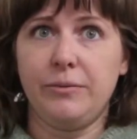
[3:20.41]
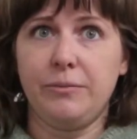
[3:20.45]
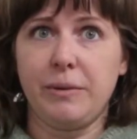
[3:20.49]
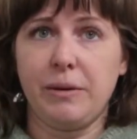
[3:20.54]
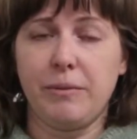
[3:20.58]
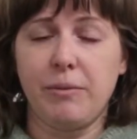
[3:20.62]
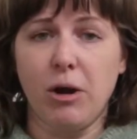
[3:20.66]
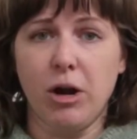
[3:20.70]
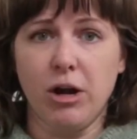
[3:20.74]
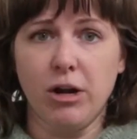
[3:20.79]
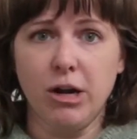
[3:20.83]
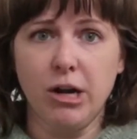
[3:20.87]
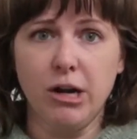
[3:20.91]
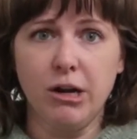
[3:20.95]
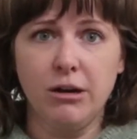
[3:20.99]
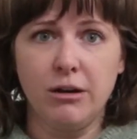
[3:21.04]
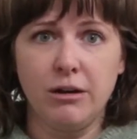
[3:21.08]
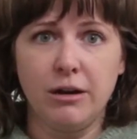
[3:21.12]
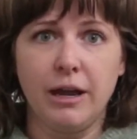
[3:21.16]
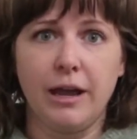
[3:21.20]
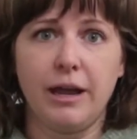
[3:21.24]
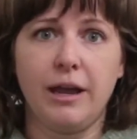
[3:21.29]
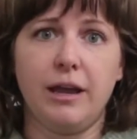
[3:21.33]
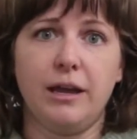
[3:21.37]
my partner,
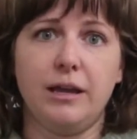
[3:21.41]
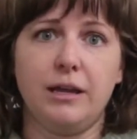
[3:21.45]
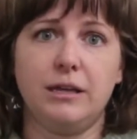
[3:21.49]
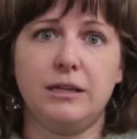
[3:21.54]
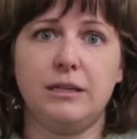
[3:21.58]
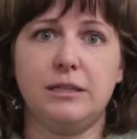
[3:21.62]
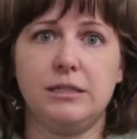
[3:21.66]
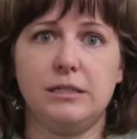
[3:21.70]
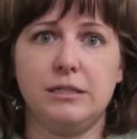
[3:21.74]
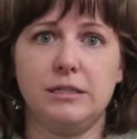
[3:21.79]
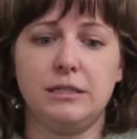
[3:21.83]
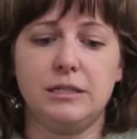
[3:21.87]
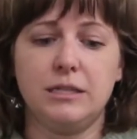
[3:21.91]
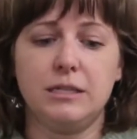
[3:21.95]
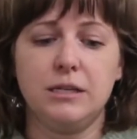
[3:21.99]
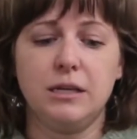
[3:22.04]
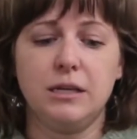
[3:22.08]
and